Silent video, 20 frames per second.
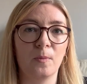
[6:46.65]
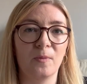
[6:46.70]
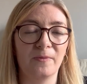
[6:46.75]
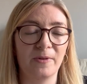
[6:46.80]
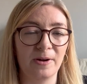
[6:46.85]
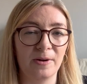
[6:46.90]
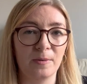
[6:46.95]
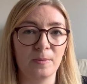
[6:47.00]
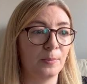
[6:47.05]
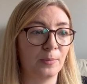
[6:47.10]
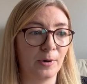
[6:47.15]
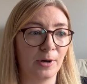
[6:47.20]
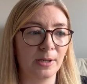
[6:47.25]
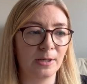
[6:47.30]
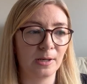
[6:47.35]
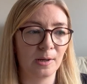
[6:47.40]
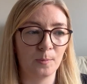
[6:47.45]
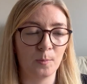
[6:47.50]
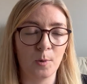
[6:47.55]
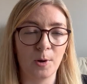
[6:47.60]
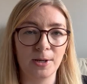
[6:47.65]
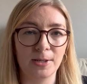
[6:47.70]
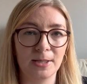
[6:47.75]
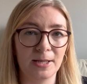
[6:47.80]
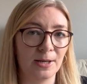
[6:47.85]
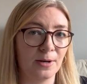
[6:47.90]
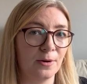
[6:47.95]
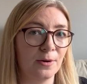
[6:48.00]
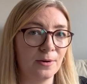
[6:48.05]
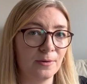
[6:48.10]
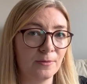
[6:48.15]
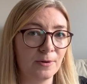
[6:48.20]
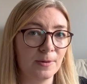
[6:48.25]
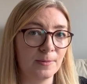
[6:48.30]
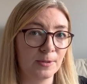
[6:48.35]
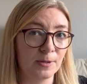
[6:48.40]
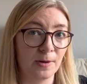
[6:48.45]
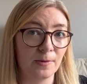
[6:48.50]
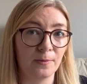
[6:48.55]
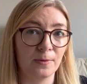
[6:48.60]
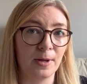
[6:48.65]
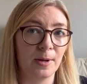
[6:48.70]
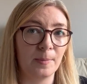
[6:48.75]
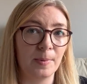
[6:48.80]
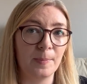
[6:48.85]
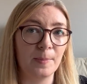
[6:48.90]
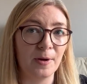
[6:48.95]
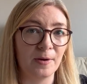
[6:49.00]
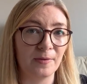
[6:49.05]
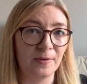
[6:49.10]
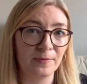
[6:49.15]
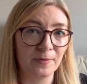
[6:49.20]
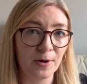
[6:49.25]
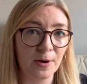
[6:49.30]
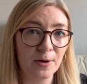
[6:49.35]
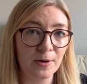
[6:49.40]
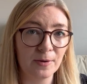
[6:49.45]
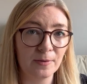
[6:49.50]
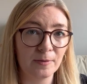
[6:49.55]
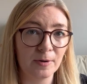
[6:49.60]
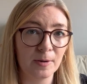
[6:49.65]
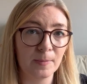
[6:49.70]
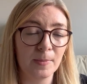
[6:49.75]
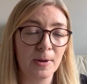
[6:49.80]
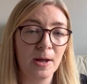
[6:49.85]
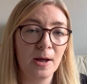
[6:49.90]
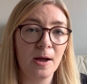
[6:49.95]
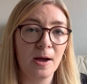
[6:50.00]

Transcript: very bright and white in her room, so I thought that'd be perfect for her room.